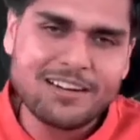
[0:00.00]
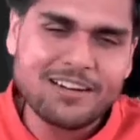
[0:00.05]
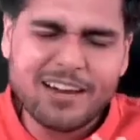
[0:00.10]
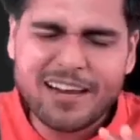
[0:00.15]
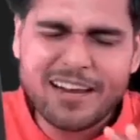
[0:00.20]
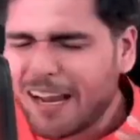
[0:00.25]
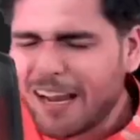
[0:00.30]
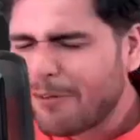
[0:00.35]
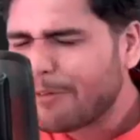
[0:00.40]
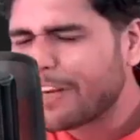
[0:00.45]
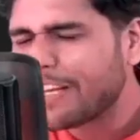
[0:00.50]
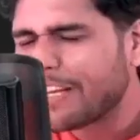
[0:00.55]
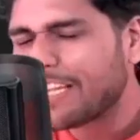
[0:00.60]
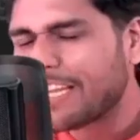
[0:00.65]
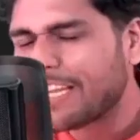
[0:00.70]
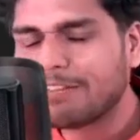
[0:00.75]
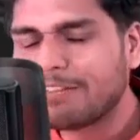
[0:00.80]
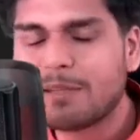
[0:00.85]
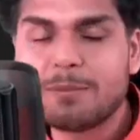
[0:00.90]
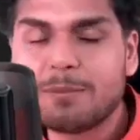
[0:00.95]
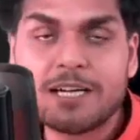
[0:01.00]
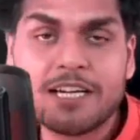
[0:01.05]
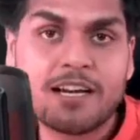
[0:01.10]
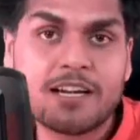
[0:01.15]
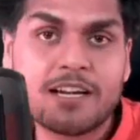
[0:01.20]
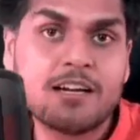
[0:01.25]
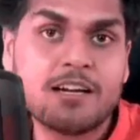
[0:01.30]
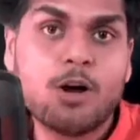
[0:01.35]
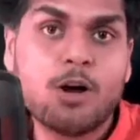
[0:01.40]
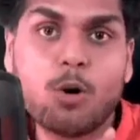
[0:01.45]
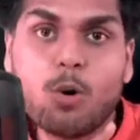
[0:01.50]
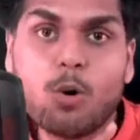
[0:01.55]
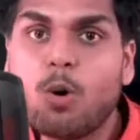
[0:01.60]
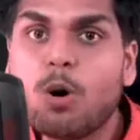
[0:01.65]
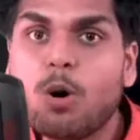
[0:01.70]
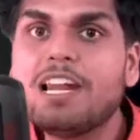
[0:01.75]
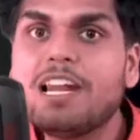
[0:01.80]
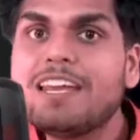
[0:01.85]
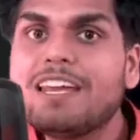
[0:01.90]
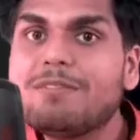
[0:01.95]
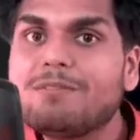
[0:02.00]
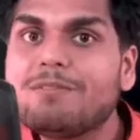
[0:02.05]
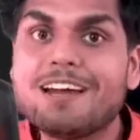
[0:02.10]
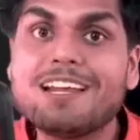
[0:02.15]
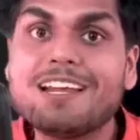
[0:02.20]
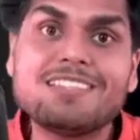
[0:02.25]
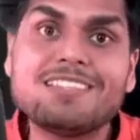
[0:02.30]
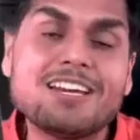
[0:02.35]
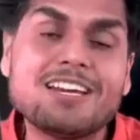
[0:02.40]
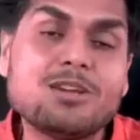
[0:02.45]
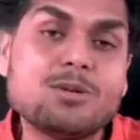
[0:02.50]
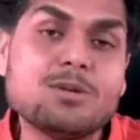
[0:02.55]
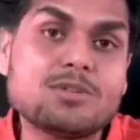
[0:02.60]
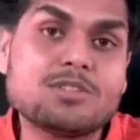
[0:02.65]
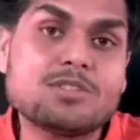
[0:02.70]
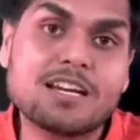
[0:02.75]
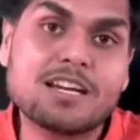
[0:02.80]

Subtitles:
Everything will be done only when the user